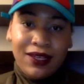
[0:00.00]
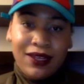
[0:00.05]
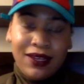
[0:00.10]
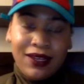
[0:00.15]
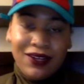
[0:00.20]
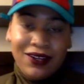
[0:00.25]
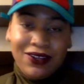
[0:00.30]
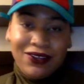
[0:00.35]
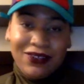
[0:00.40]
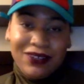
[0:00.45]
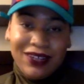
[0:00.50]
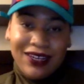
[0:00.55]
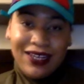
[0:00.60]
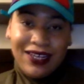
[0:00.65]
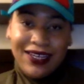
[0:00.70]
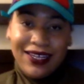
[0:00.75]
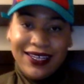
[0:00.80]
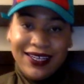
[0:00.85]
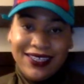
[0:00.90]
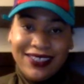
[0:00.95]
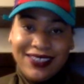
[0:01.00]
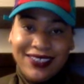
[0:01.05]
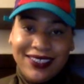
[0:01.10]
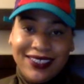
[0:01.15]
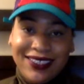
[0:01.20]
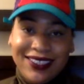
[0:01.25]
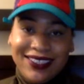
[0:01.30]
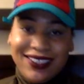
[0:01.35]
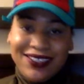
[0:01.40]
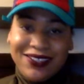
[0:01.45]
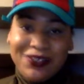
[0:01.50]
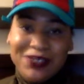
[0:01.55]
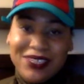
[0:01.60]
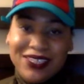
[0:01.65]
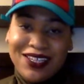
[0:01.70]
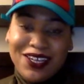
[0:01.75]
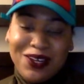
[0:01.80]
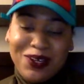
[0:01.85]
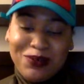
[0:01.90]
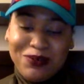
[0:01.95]
Hello guys,
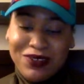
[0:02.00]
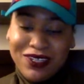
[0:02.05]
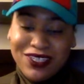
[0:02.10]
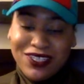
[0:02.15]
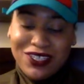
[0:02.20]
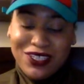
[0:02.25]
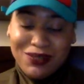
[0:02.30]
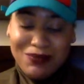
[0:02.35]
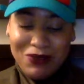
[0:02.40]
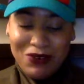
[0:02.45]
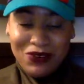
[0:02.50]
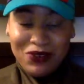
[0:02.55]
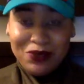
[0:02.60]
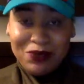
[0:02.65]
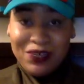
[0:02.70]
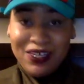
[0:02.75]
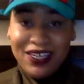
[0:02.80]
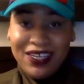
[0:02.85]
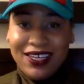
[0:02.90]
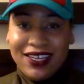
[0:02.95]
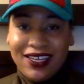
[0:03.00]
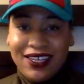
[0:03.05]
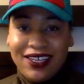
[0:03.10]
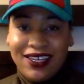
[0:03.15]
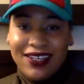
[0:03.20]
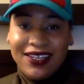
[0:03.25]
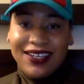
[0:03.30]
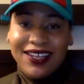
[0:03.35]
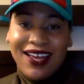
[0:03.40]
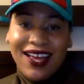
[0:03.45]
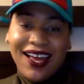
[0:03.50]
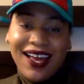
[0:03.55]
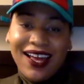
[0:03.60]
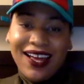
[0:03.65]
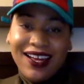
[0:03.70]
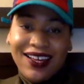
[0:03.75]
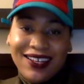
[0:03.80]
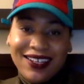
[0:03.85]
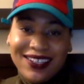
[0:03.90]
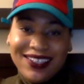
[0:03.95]
what's up? This is Mona Me again.
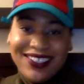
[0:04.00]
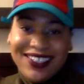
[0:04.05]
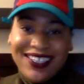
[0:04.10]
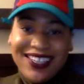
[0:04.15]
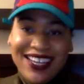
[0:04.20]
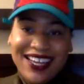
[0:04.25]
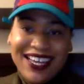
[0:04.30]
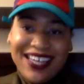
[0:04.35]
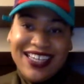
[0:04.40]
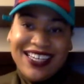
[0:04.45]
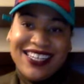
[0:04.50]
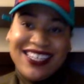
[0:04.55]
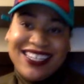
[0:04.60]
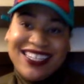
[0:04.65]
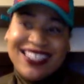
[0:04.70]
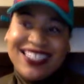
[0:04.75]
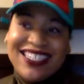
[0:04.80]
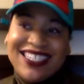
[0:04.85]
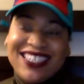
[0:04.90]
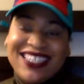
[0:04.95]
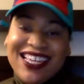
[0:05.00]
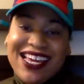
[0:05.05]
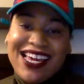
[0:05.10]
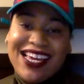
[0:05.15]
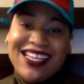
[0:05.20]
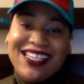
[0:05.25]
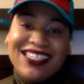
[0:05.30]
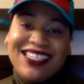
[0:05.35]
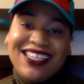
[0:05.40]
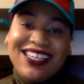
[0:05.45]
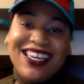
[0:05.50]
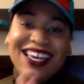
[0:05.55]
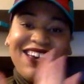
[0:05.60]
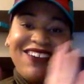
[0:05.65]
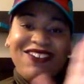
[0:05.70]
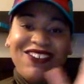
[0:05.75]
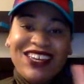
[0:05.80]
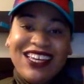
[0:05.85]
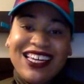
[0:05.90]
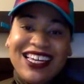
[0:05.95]
Today is
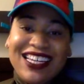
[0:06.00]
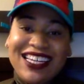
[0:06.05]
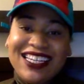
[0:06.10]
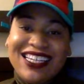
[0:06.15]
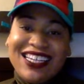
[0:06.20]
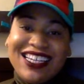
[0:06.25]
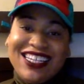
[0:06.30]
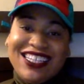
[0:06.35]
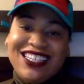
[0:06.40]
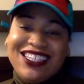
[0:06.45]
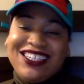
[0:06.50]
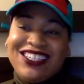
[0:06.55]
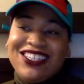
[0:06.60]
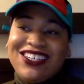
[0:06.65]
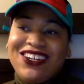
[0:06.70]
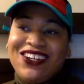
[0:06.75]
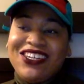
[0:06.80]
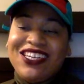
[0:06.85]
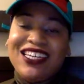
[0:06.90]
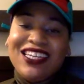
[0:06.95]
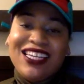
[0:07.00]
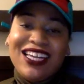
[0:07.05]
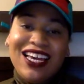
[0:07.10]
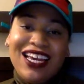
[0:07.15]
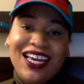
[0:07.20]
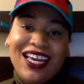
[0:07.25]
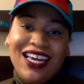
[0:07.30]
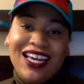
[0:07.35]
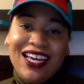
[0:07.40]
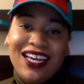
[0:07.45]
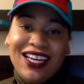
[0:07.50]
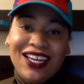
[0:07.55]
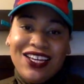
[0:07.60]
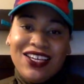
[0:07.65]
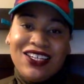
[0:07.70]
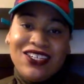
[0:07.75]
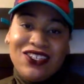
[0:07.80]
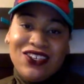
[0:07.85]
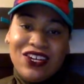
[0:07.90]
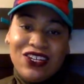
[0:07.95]
Thanksgiving. It's Turkey Day.
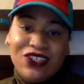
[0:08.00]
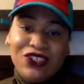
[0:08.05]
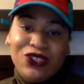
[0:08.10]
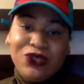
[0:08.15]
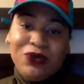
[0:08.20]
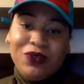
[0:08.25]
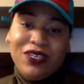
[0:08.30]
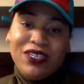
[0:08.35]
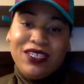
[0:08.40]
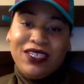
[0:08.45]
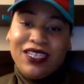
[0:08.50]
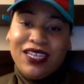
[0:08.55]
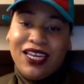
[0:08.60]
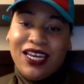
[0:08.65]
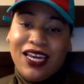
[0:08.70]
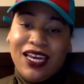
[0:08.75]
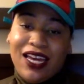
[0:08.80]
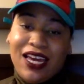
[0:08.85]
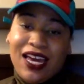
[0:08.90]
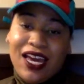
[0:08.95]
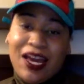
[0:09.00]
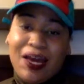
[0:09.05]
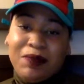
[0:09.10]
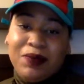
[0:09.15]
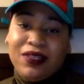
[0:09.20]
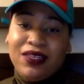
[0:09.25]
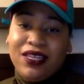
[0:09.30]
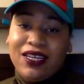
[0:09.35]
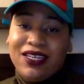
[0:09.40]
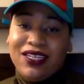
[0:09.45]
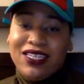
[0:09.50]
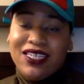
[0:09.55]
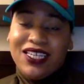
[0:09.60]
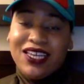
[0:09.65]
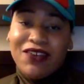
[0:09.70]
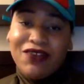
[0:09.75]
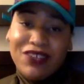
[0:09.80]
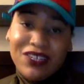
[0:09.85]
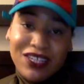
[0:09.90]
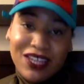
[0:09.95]
So I just want to say happy
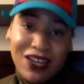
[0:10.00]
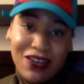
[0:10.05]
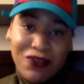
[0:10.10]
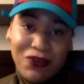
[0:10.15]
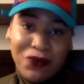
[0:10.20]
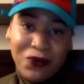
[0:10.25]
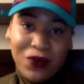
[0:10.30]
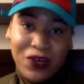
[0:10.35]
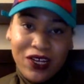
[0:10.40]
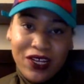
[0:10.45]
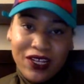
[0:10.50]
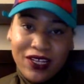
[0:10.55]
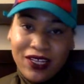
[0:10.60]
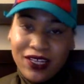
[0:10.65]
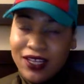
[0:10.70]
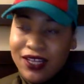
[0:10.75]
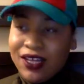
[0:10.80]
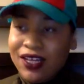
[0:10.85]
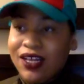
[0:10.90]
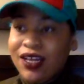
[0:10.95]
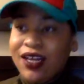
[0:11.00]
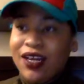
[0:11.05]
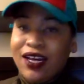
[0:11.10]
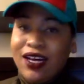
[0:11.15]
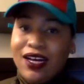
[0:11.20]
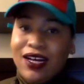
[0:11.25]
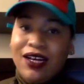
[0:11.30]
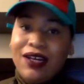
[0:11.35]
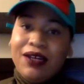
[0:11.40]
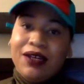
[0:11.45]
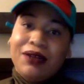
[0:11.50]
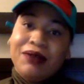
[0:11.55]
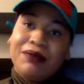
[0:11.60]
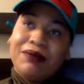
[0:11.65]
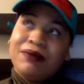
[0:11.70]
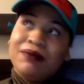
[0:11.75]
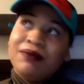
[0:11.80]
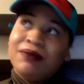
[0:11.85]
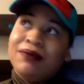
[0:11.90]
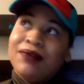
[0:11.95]
Thanksgiving to everyone.
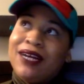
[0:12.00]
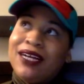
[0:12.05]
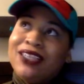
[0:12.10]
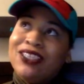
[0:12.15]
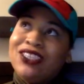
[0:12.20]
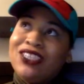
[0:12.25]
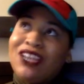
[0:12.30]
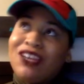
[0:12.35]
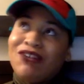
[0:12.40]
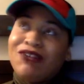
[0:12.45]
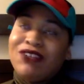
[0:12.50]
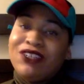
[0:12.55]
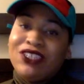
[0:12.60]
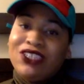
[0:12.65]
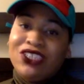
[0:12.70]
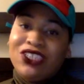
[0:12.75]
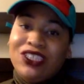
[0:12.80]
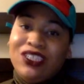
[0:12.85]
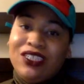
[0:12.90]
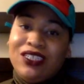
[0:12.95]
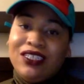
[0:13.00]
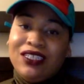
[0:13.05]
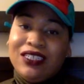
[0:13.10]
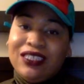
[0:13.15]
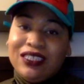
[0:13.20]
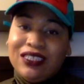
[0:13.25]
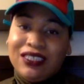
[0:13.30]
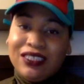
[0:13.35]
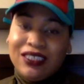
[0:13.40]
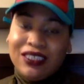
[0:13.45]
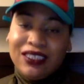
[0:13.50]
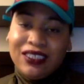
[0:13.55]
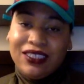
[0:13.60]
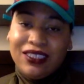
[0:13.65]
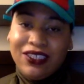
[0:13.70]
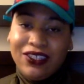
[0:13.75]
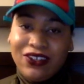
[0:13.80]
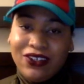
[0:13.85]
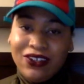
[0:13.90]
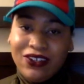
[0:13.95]
I just got finished eating
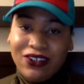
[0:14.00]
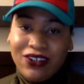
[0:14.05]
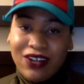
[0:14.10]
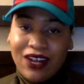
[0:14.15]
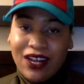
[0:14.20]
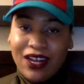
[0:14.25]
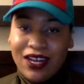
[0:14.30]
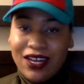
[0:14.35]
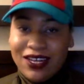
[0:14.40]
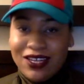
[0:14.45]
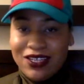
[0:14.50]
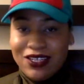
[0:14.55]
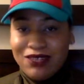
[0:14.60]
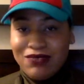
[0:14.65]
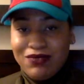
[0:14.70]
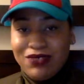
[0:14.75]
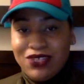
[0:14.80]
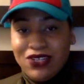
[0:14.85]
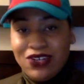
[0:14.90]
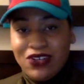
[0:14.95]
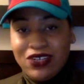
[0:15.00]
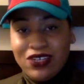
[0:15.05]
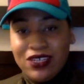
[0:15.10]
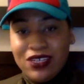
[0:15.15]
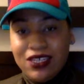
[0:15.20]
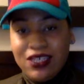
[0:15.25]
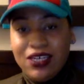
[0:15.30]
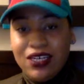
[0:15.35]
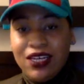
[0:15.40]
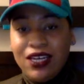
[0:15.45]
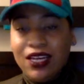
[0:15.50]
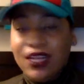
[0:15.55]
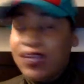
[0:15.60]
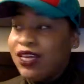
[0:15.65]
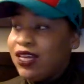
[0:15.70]
dinner. I had some turkey,